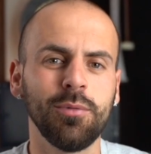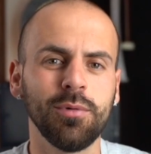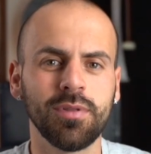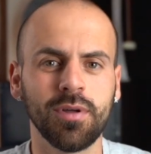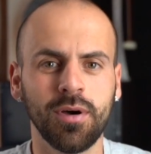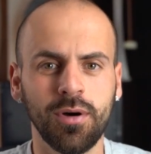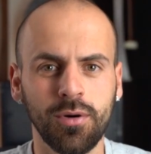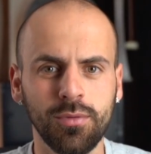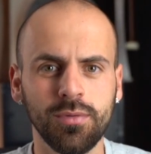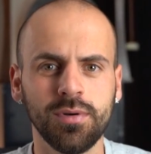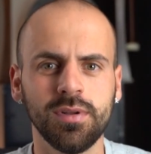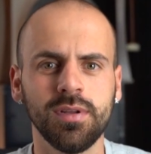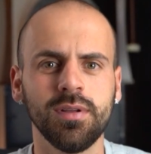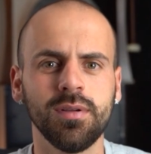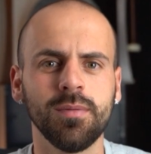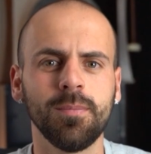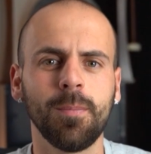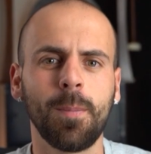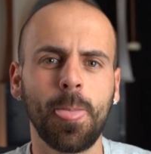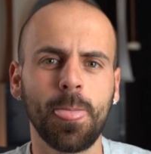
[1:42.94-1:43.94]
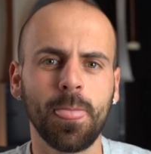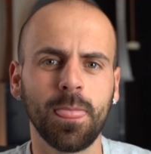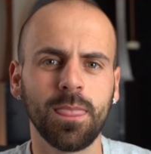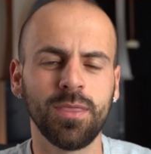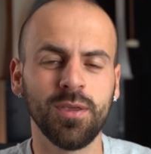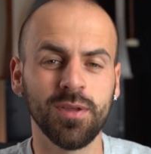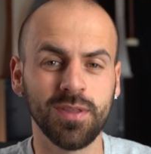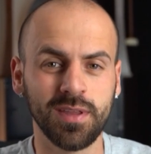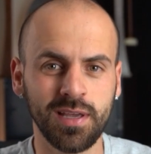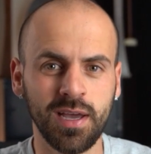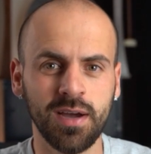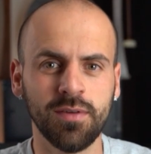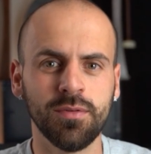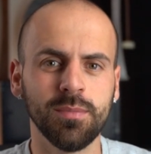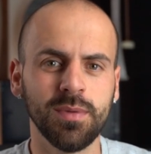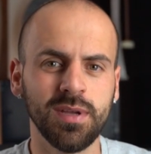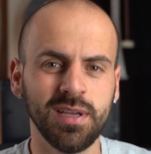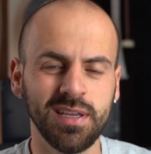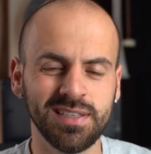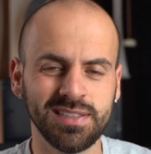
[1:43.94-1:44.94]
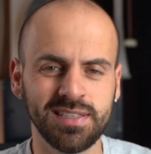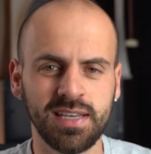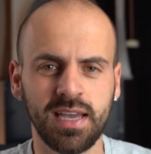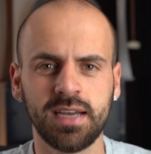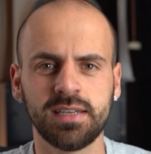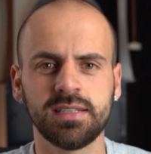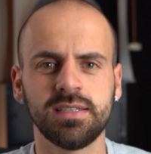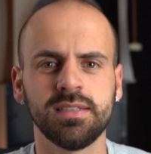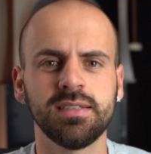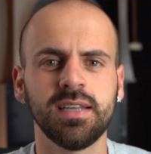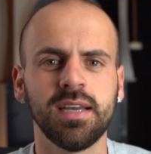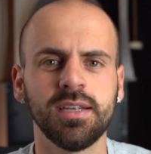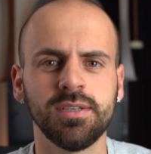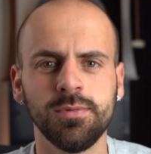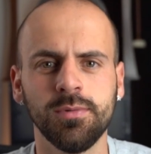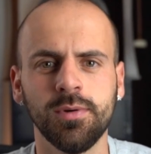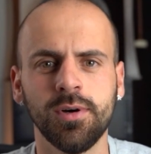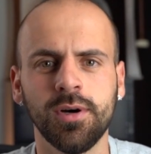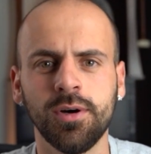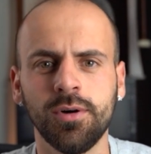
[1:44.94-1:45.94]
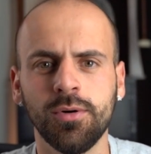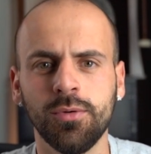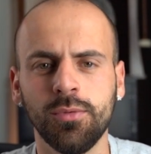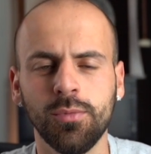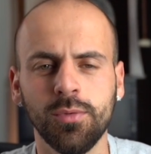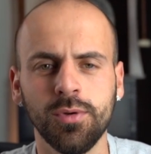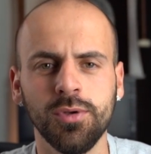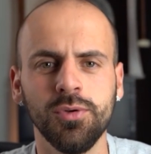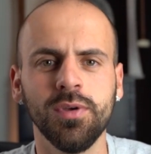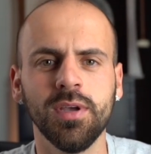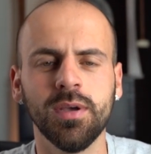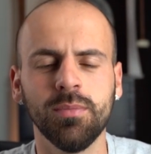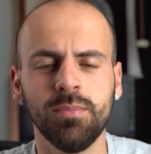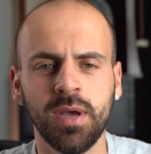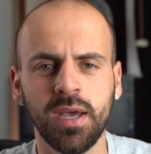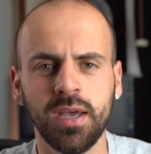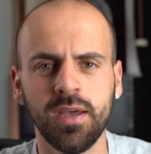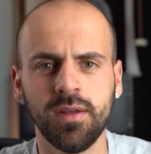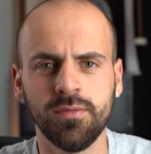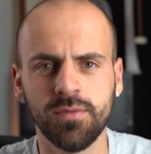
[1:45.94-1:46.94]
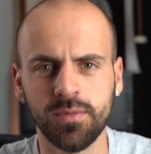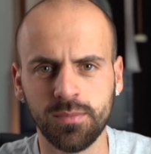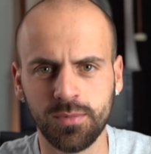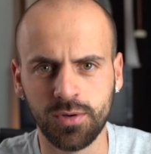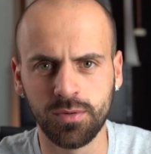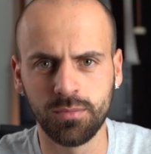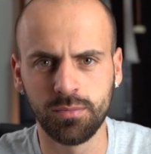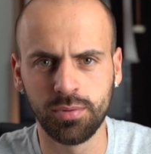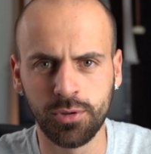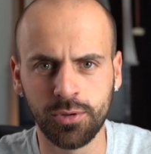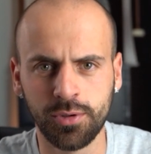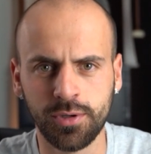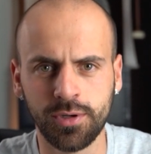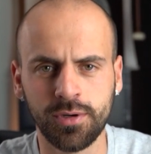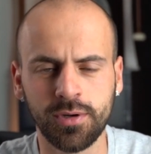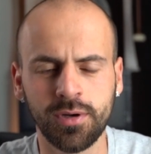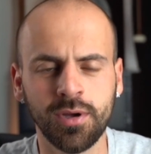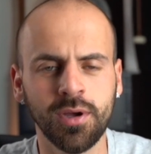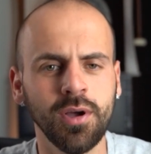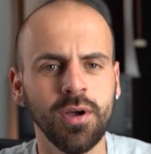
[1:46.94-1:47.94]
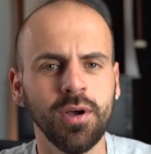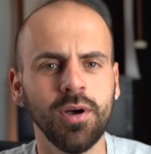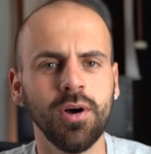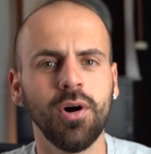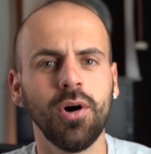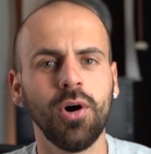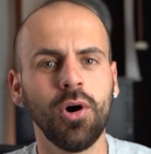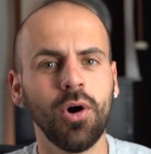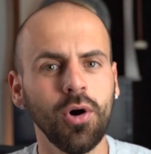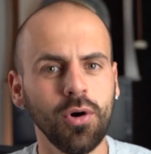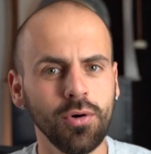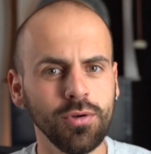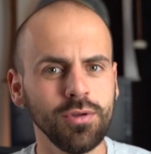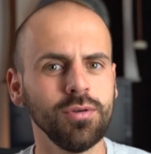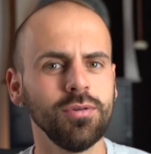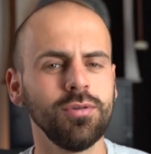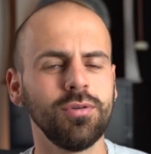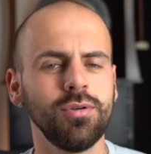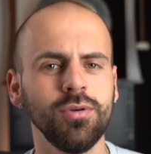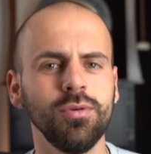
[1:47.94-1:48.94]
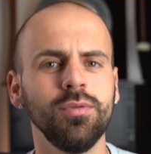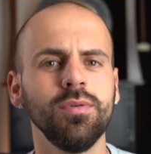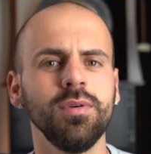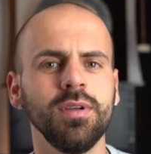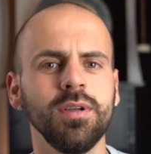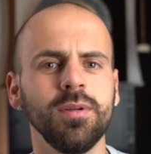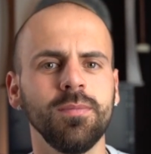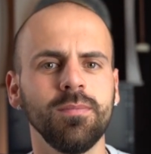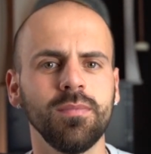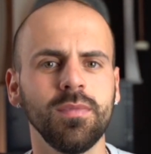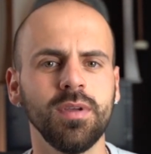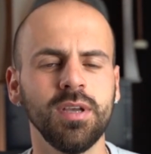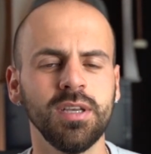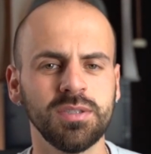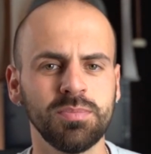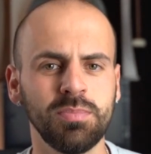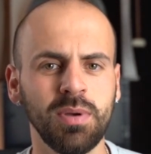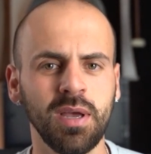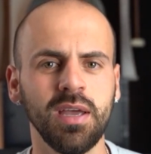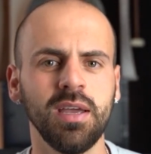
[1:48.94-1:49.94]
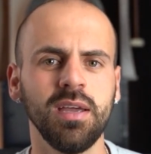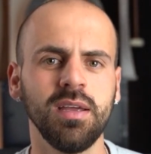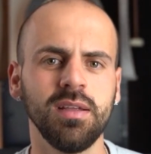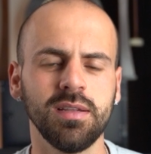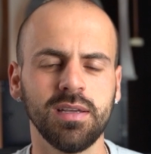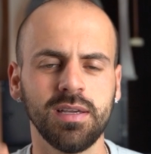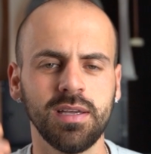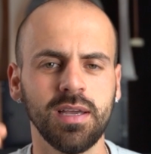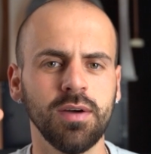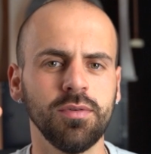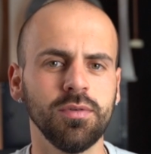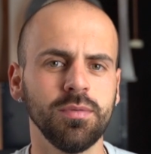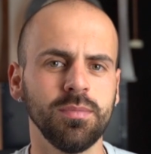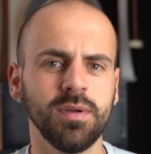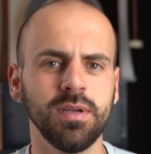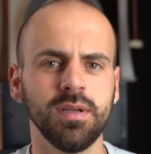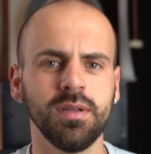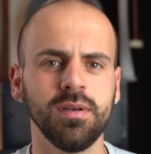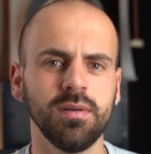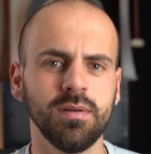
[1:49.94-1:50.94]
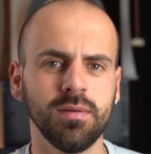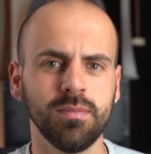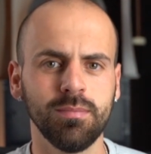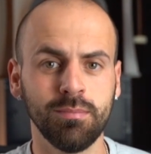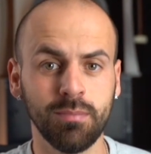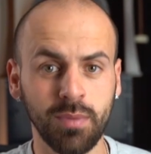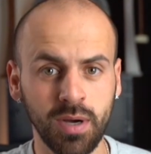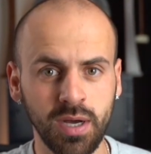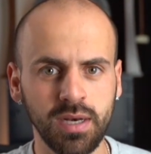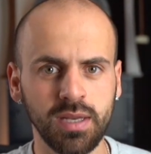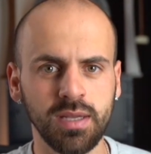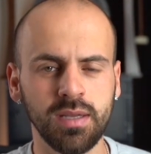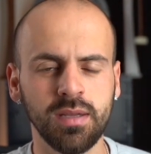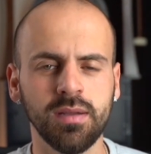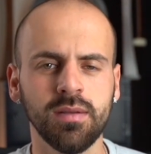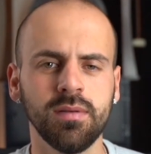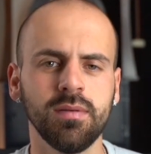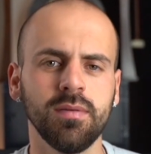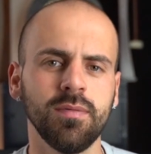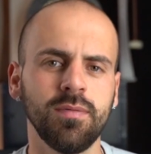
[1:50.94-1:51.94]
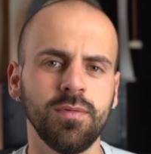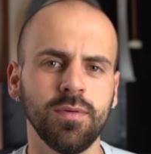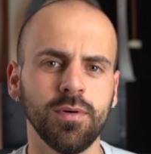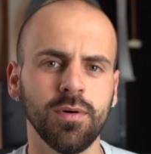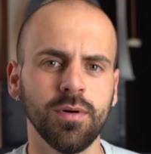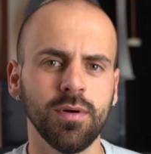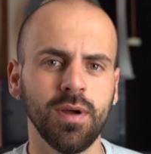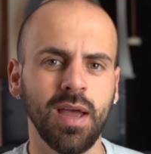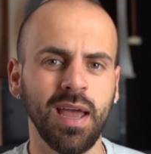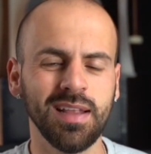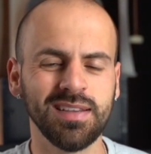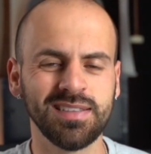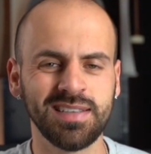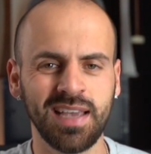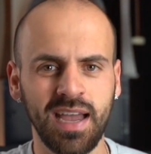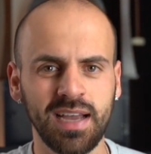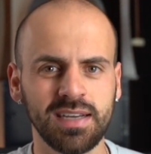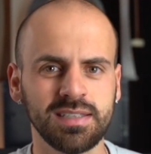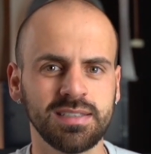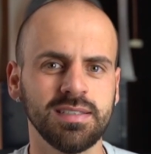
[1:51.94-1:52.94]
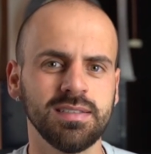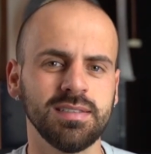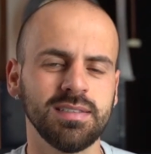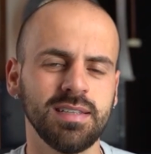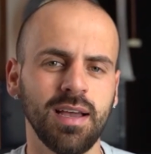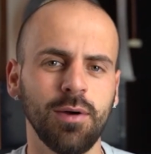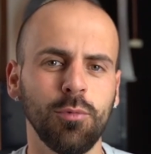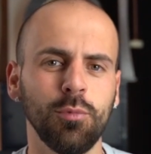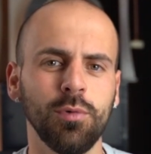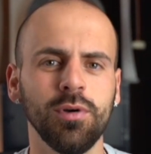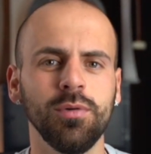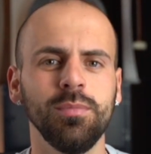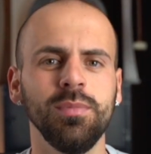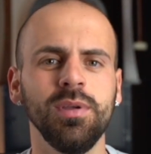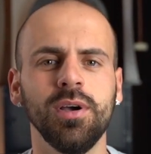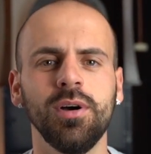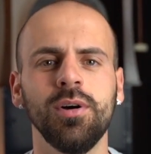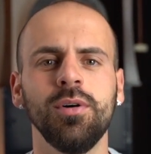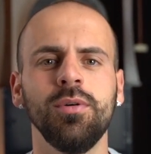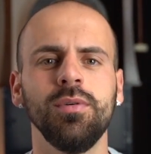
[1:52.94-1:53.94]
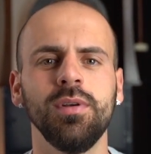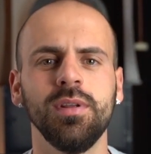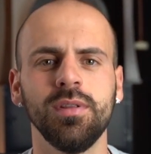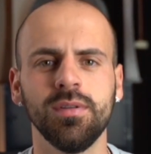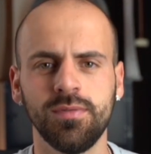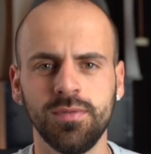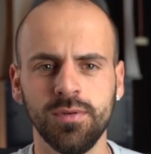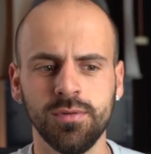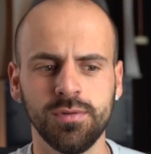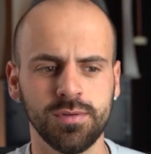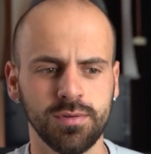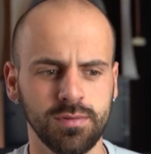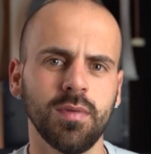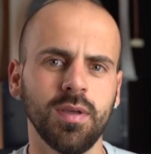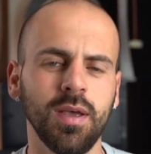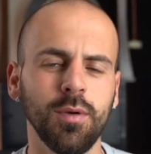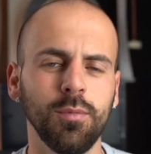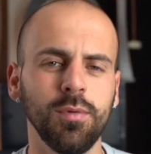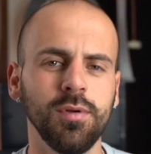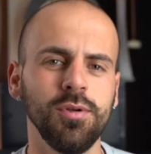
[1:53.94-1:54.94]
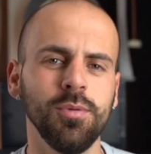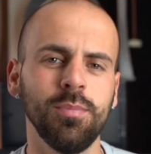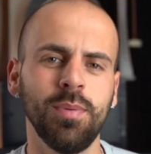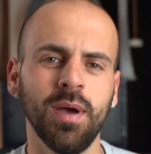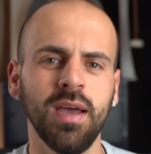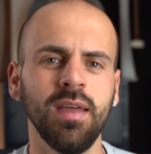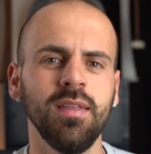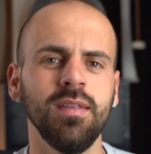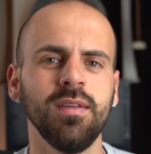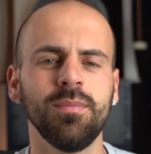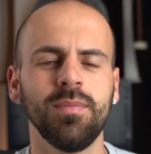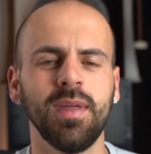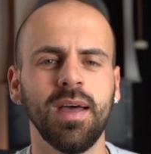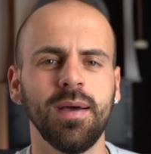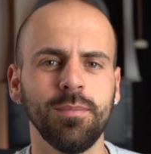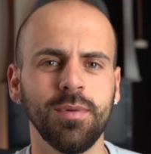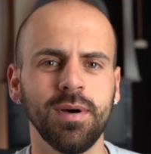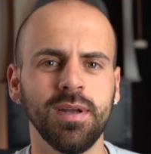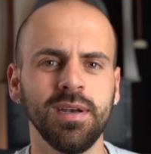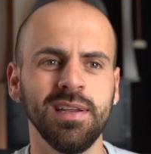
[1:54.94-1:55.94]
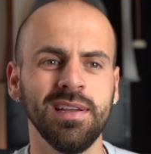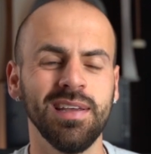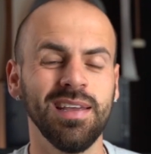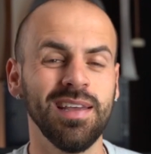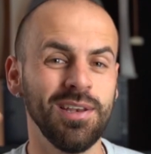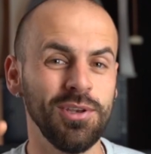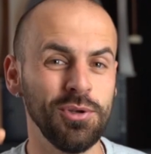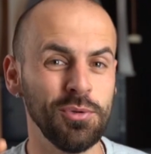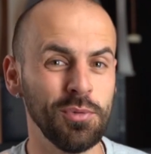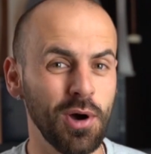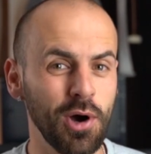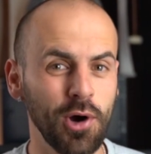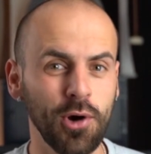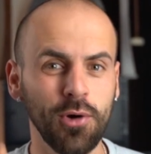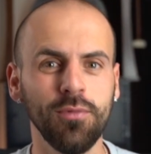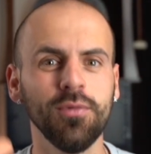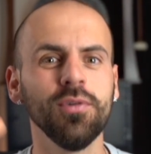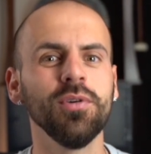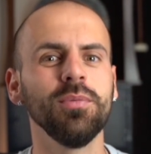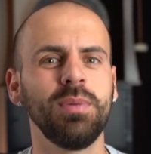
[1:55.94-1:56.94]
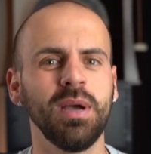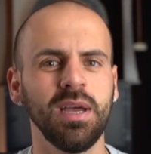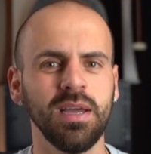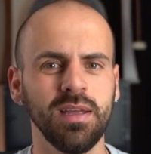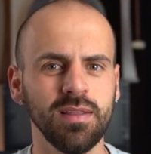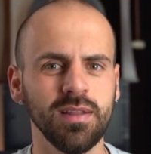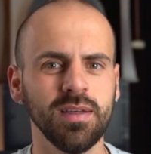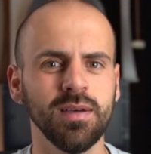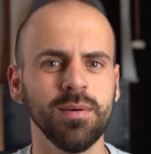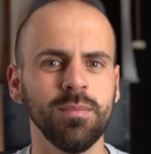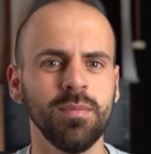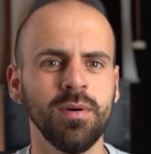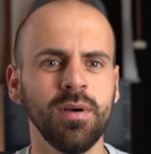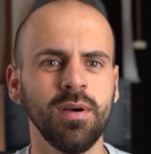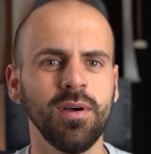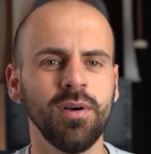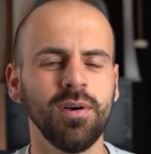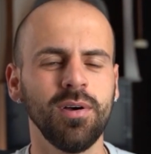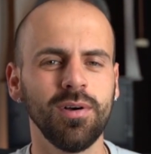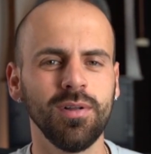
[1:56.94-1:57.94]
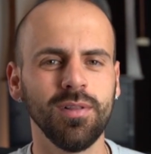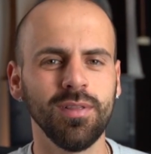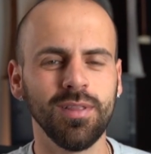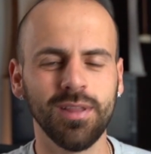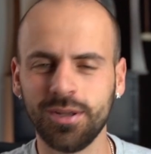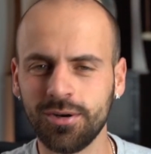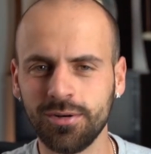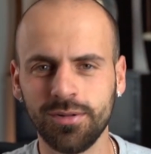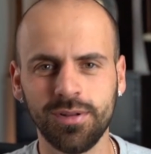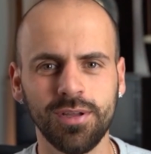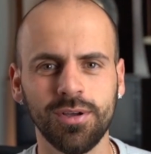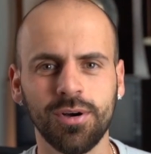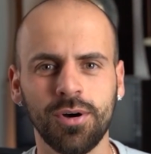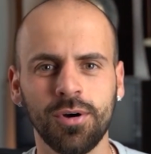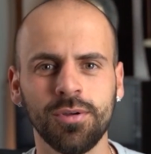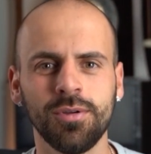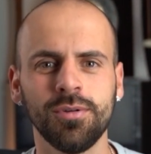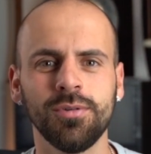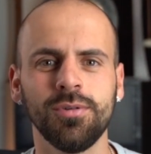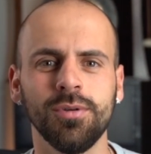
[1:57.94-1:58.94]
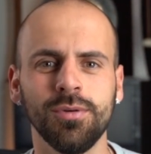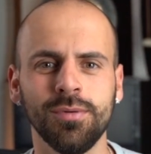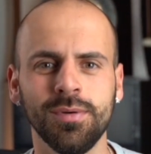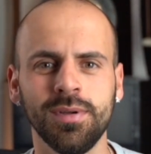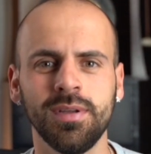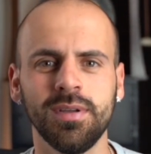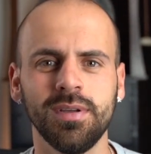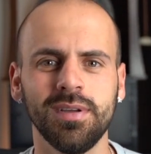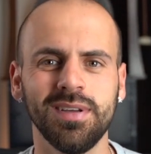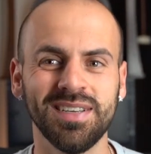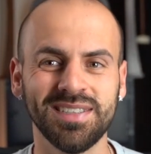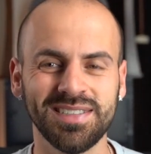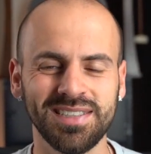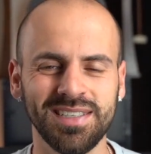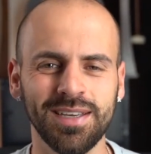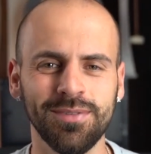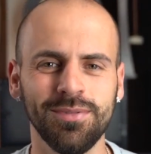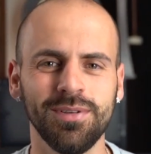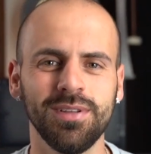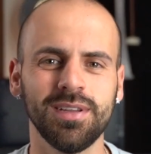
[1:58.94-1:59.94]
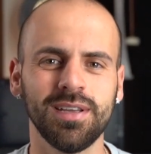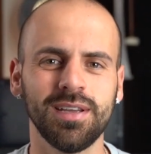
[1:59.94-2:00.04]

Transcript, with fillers: withholding to the government in taxes that you owe when you get paid from your employer. All you're doing is paying the government money for taxes that will be owed in the future. And when you pay them that money and you overpay them, literally all you're doing is giving